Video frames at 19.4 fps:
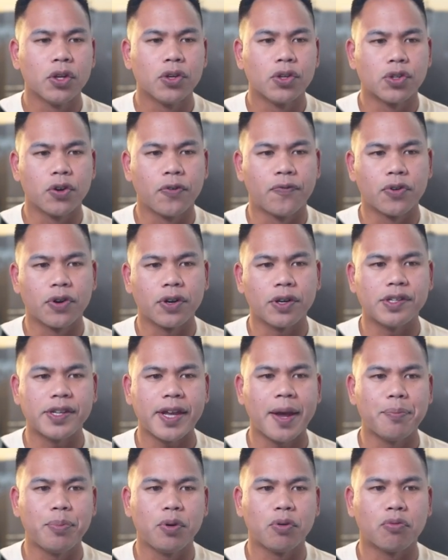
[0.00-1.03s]
So for
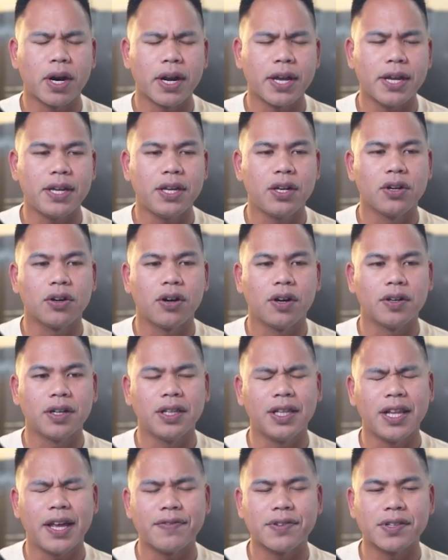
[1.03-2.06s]
example, right here on the
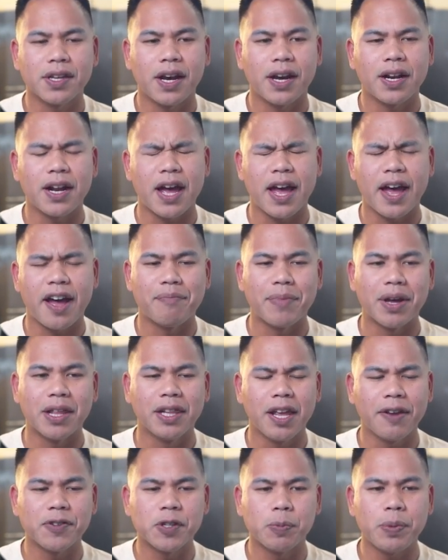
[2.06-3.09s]
left side, I have my
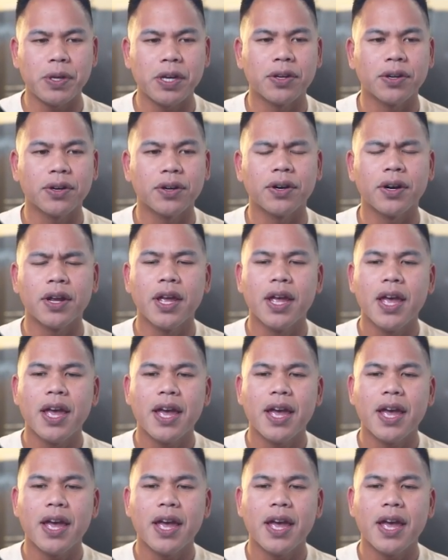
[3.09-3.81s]
left speaker,